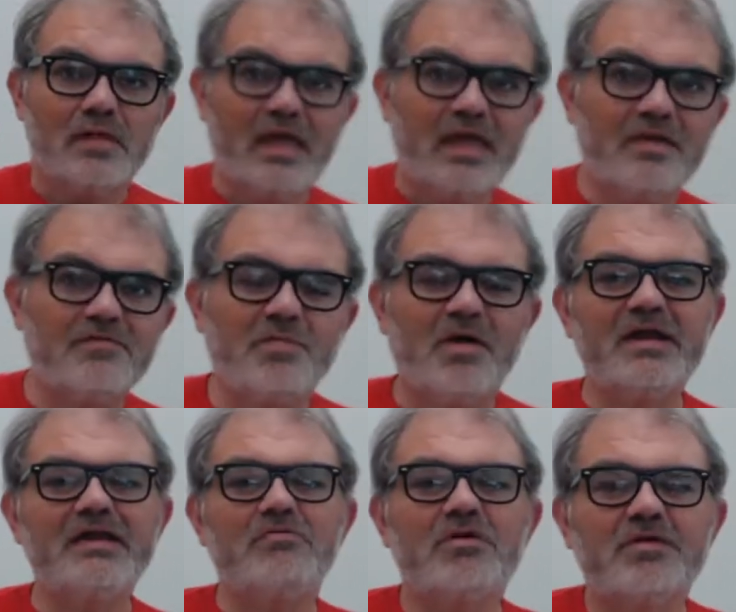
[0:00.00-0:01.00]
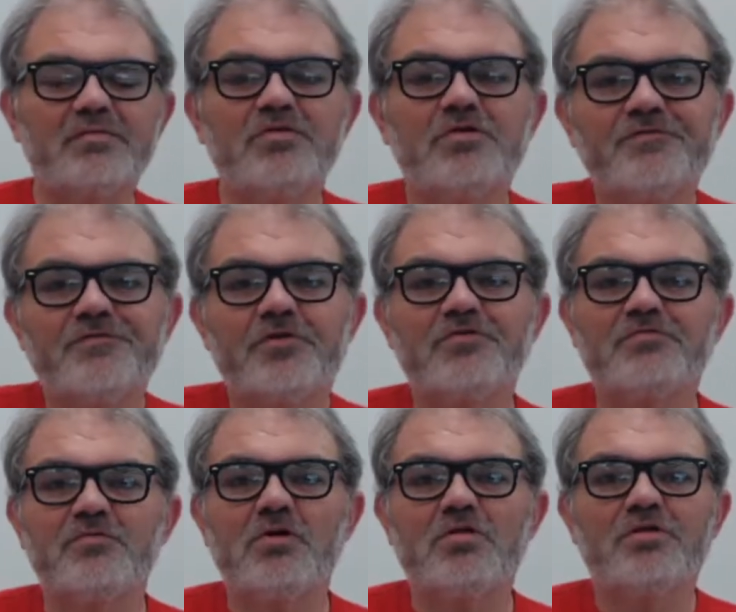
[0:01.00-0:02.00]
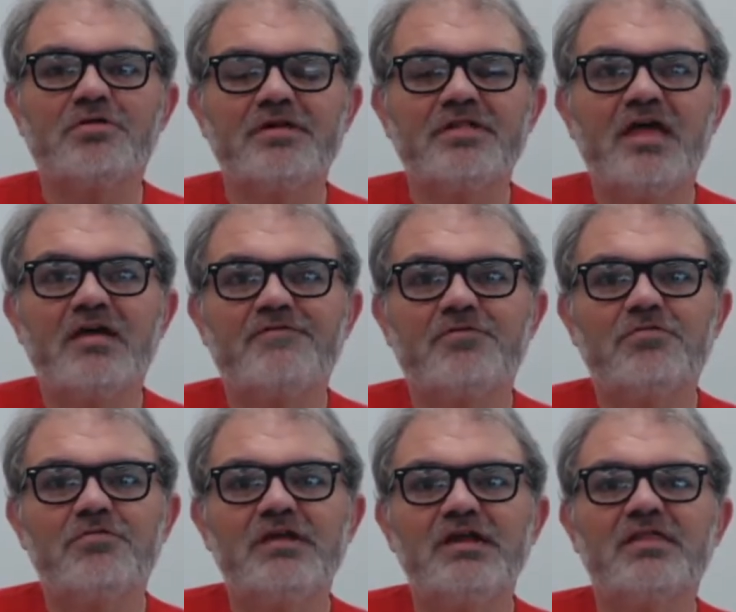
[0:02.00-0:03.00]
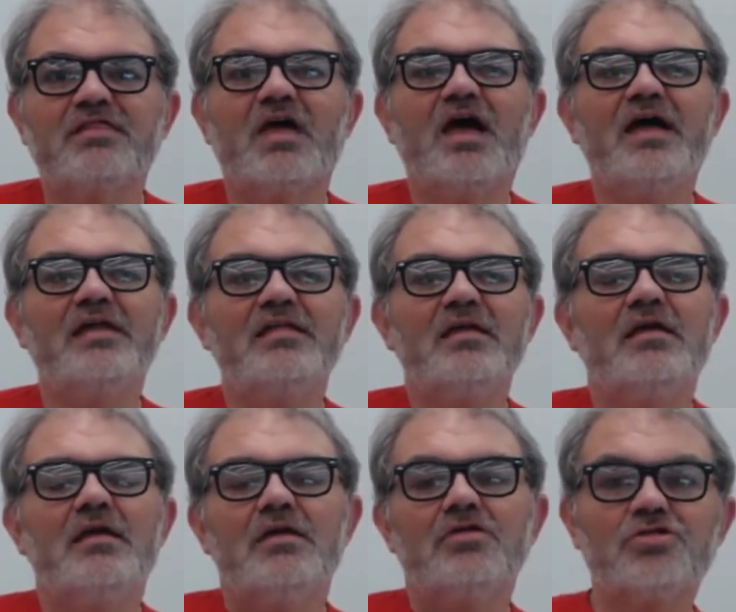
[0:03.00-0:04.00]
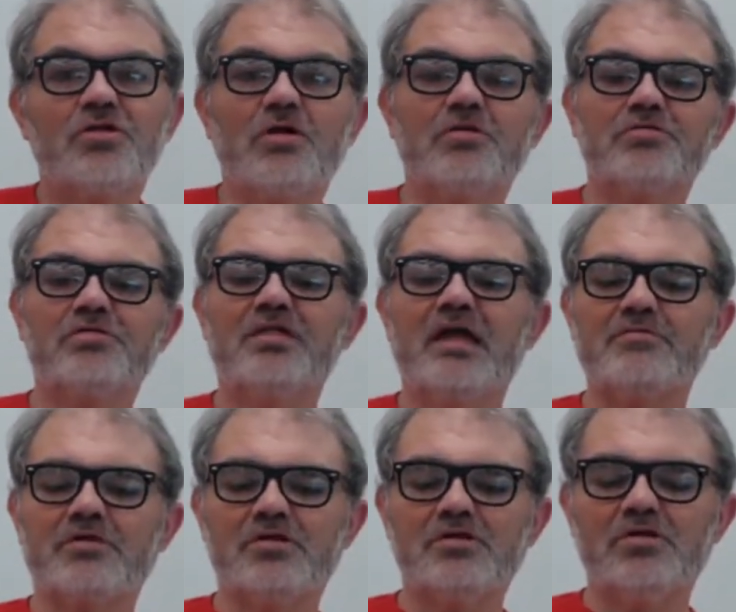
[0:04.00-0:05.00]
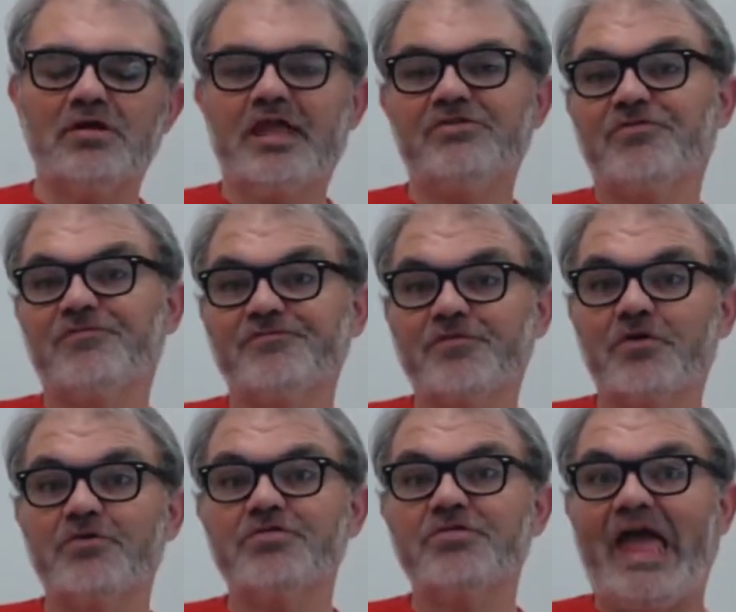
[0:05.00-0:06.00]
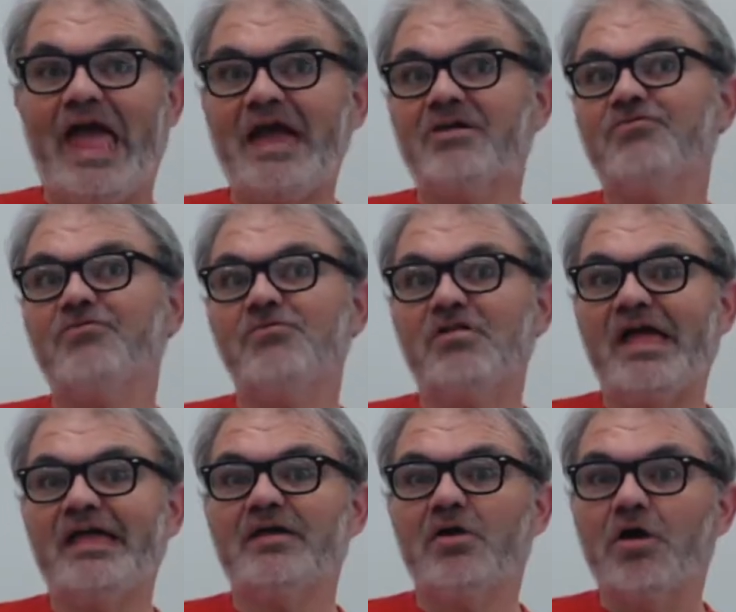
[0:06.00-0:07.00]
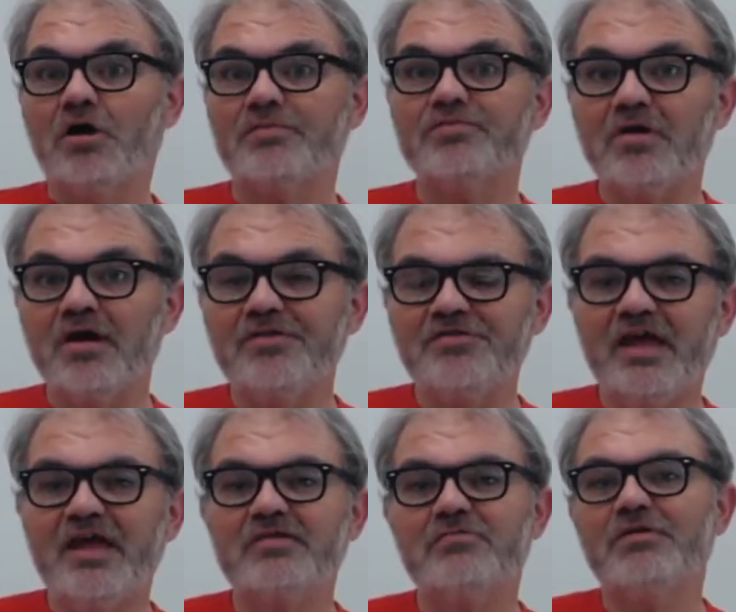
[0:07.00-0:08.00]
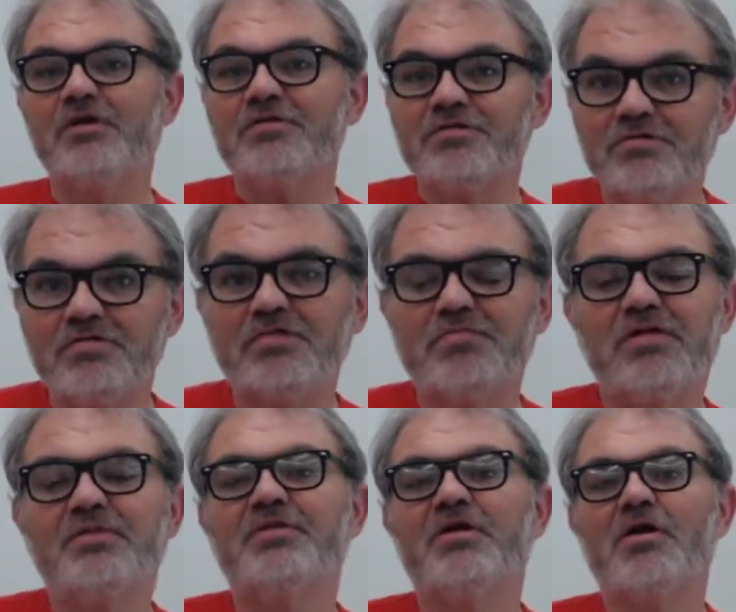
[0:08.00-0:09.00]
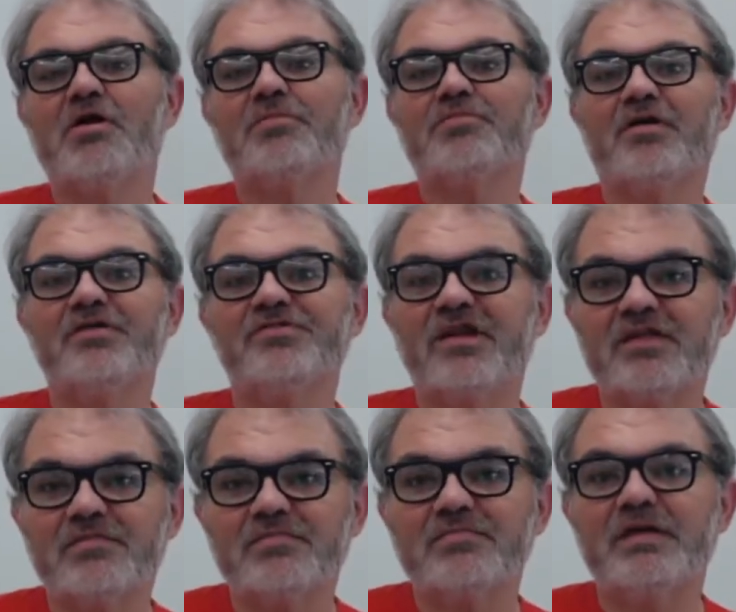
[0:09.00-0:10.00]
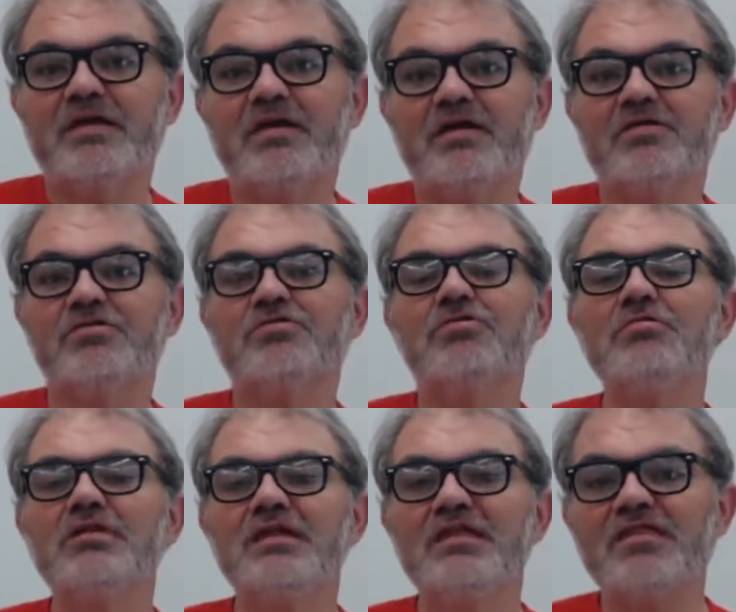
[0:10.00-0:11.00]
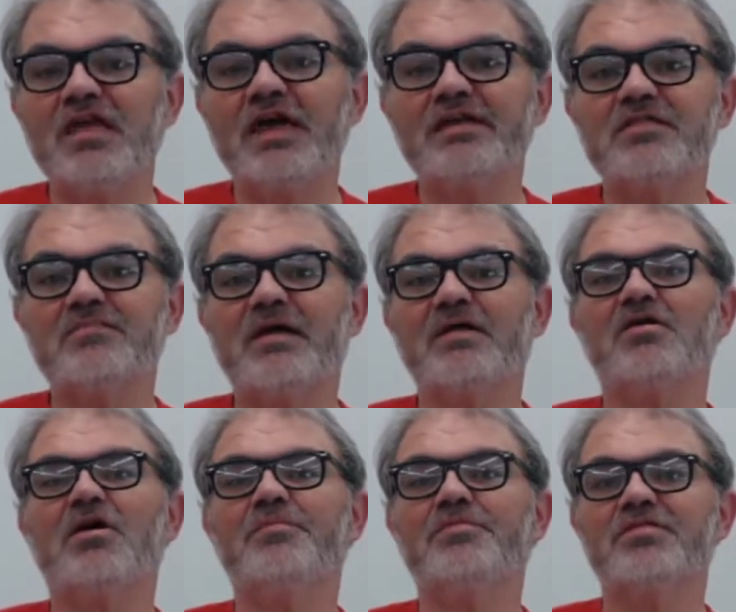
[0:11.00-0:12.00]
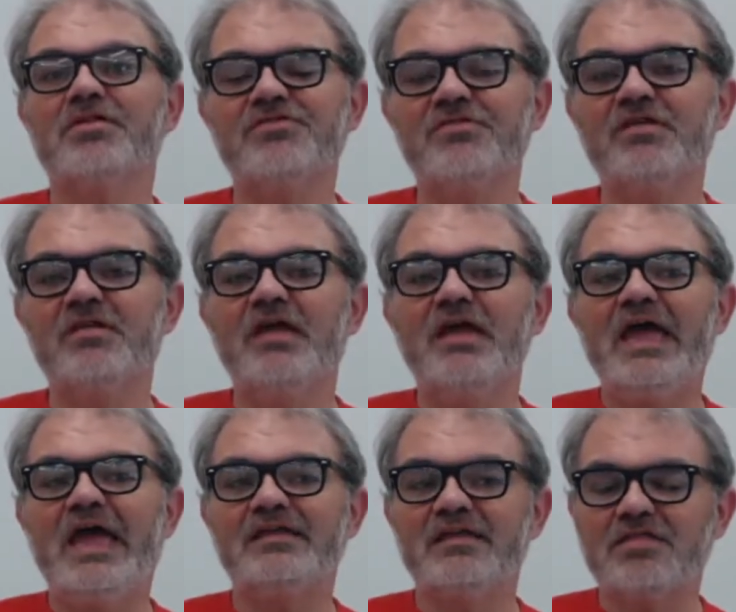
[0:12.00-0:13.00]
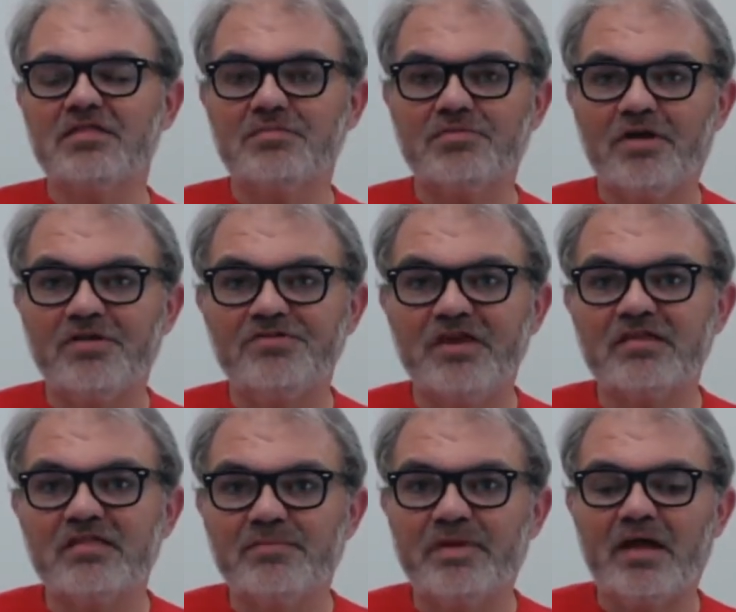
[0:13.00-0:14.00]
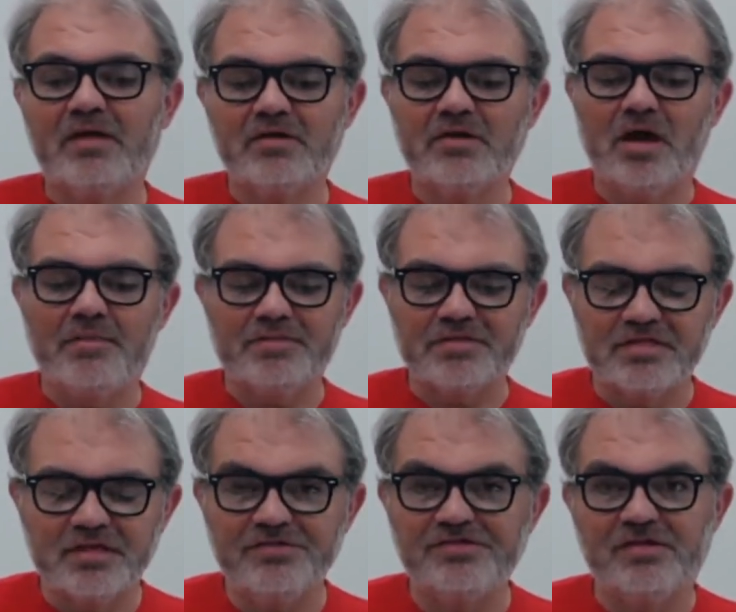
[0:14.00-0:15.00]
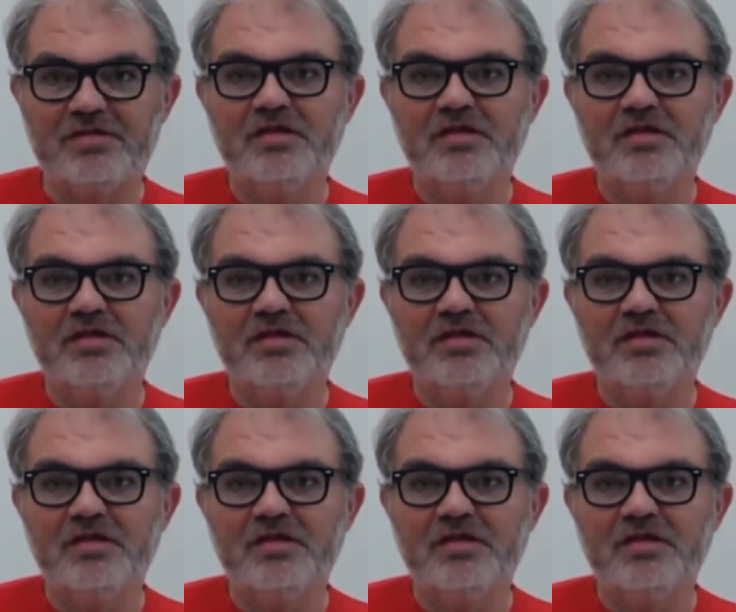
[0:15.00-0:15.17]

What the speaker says: Hey everybody, welcome to your first remote learning day for 2D design. So today we're going to look at your first actual art project. We always do this preliminary art project because 2D design is about composition and this is a project about composition.